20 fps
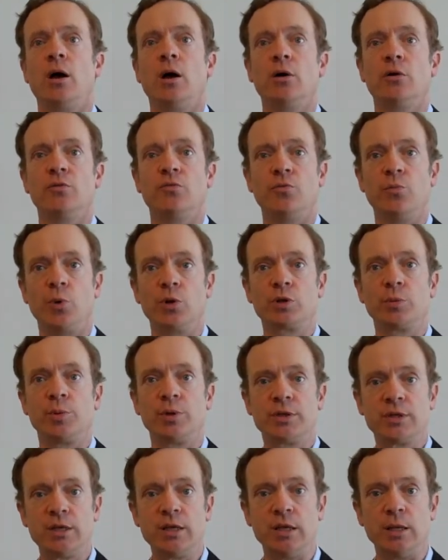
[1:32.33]
of
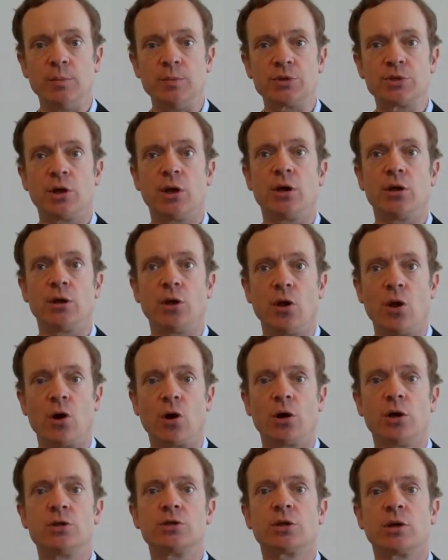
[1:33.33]
multiple teams on
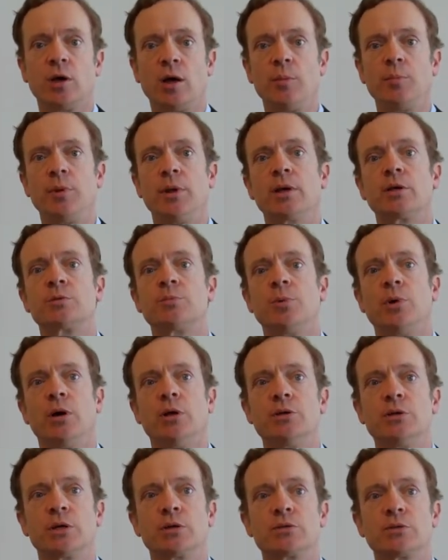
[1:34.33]
large, complex
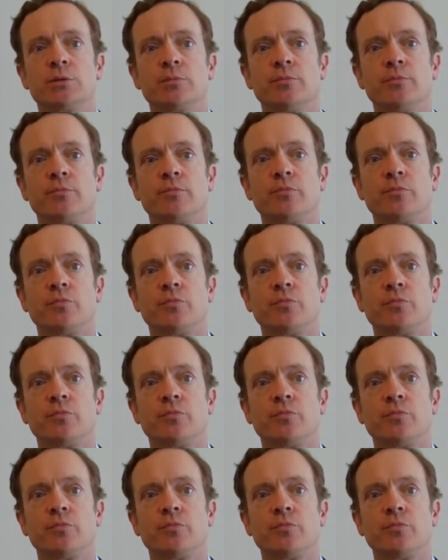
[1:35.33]
projects.